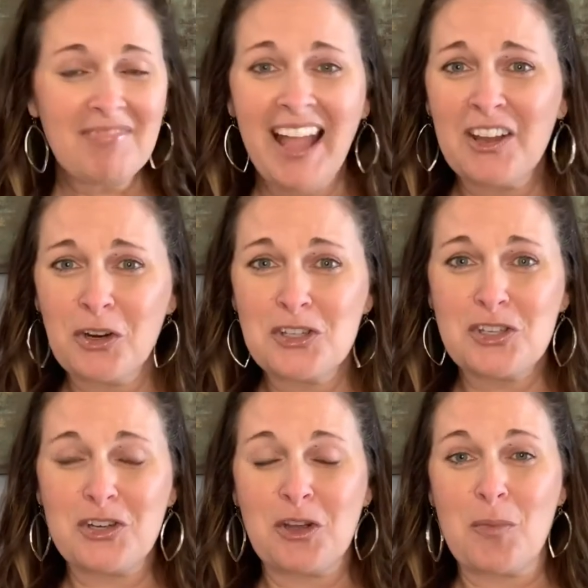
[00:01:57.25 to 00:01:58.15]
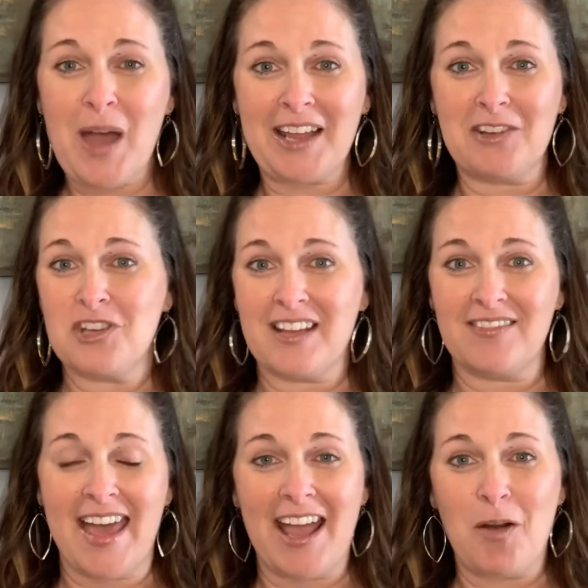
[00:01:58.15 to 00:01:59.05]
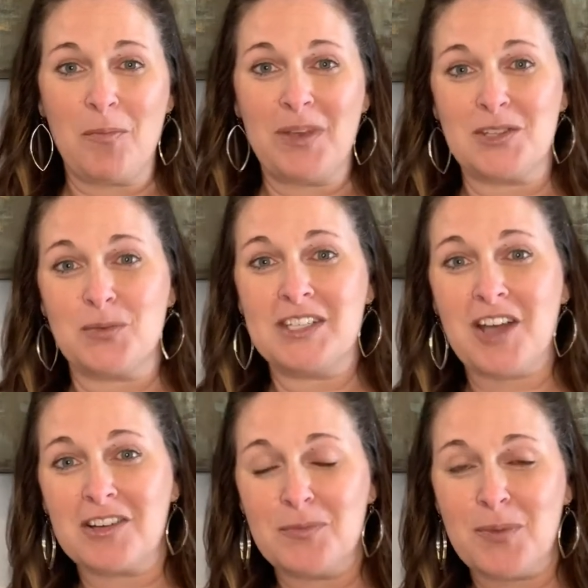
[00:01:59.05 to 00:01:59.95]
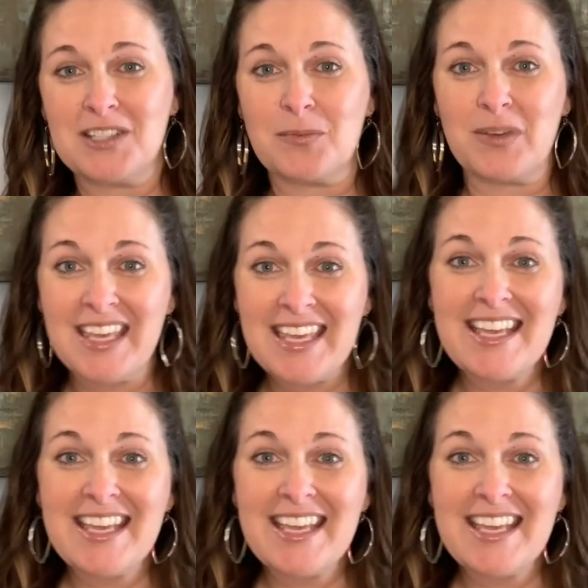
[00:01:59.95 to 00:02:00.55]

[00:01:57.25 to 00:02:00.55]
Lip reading: I encourage you to go back and check that out because we talked about some key